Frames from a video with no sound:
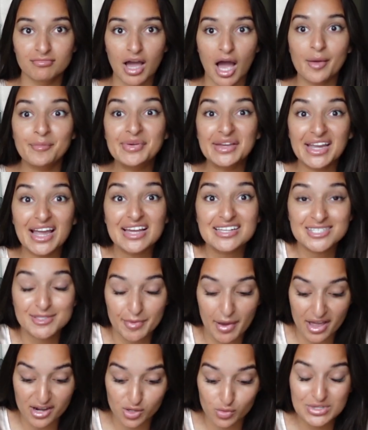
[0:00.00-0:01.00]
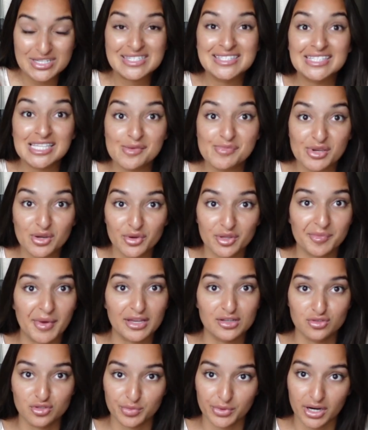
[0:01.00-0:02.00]
A big ass spider was sleeping with my
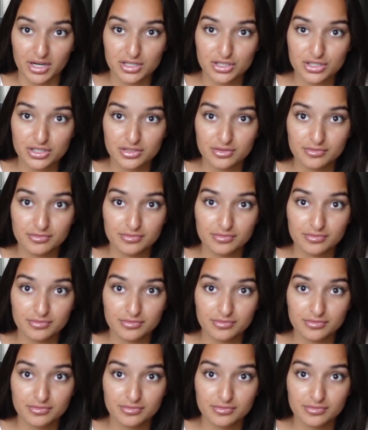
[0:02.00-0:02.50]
toothbrush.